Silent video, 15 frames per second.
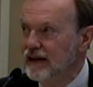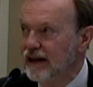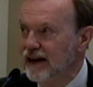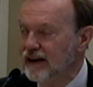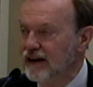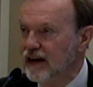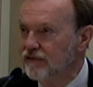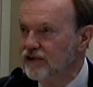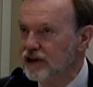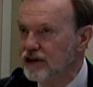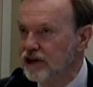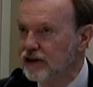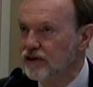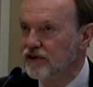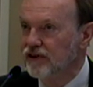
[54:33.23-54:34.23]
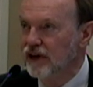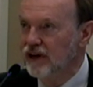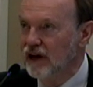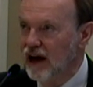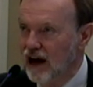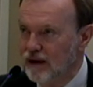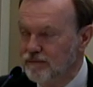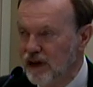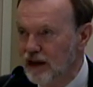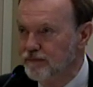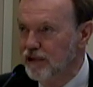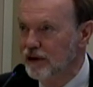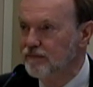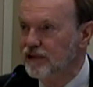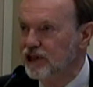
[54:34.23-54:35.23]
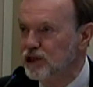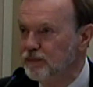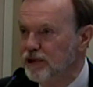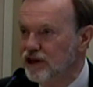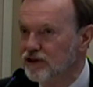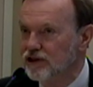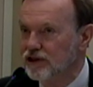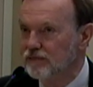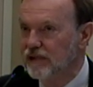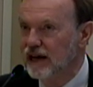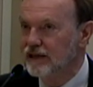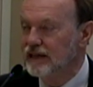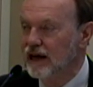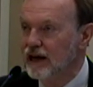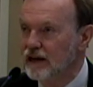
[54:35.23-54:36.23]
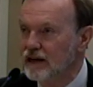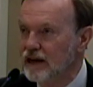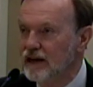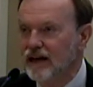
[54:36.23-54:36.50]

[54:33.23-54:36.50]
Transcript: and in every country I make public speeches about that,